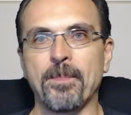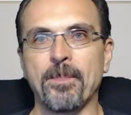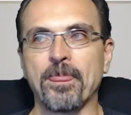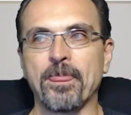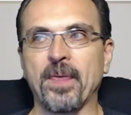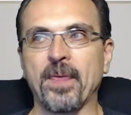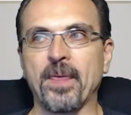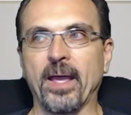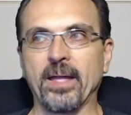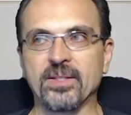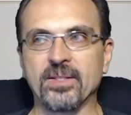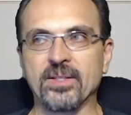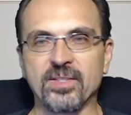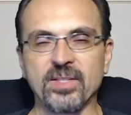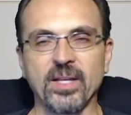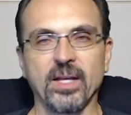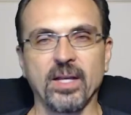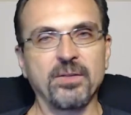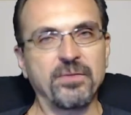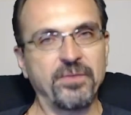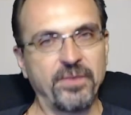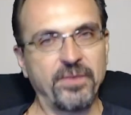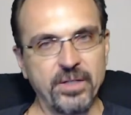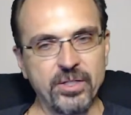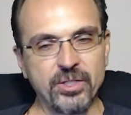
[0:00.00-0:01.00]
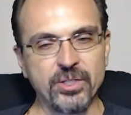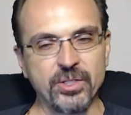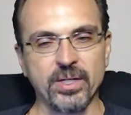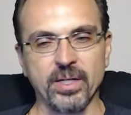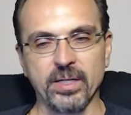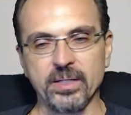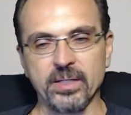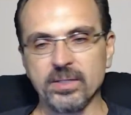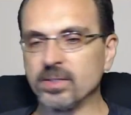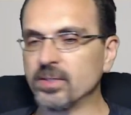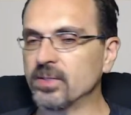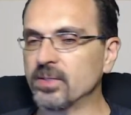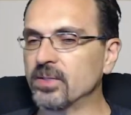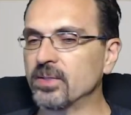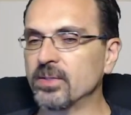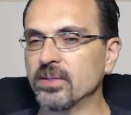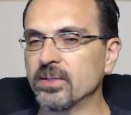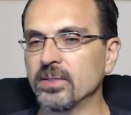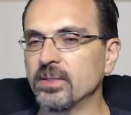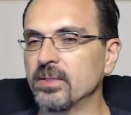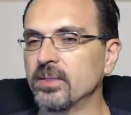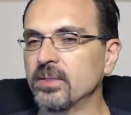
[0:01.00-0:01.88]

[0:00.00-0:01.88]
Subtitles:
And selfishness